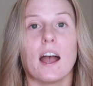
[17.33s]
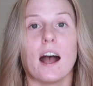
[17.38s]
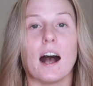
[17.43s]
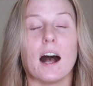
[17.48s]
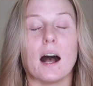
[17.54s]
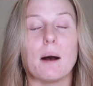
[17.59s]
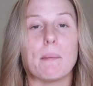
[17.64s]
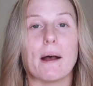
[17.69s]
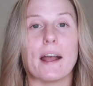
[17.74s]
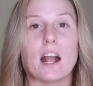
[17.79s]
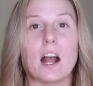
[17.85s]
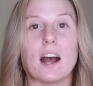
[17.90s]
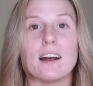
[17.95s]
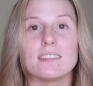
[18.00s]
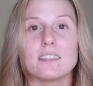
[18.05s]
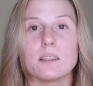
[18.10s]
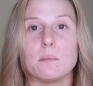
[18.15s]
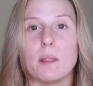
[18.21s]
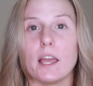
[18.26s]
I
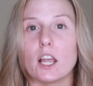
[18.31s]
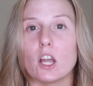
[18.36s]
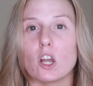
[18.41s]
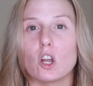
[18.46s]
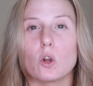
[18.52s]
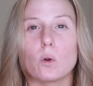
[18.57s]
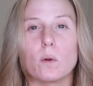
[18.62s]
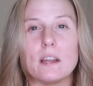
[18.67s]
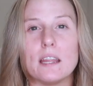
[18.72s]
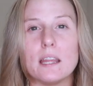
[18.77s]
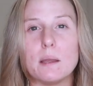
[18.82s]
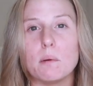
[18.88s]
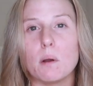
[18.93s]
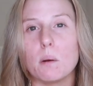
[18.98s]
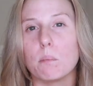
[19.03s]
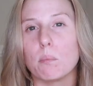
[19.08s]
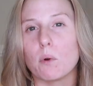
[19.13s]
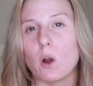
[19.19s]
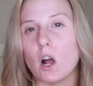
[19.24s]
got some like cream
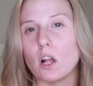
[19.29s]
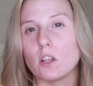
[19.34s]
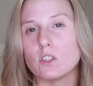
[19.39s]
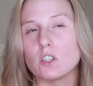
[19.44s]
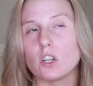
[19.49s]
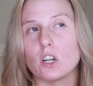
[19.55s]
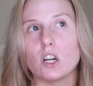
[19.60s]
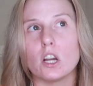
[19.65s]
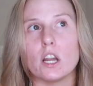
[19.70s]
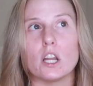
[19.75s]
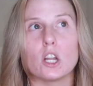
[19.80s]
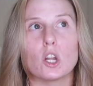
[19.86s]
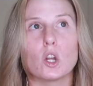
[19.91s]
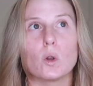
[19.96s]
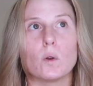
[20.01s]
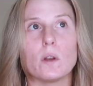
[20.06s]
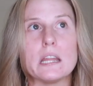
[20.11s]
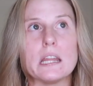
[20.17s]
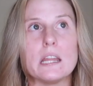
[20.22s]
bronzer and
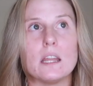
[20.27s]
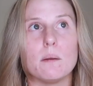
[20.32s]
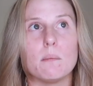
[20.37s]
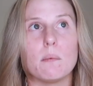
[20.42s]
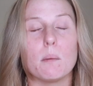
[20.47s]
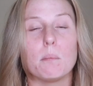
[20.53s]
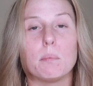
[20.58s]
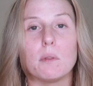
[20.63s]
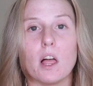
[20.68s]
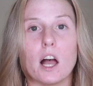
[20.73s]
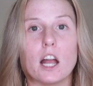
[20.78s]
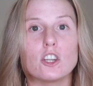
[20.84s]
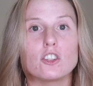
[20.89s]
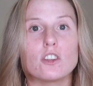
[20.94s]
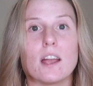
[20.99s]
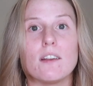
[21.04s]
cream blush.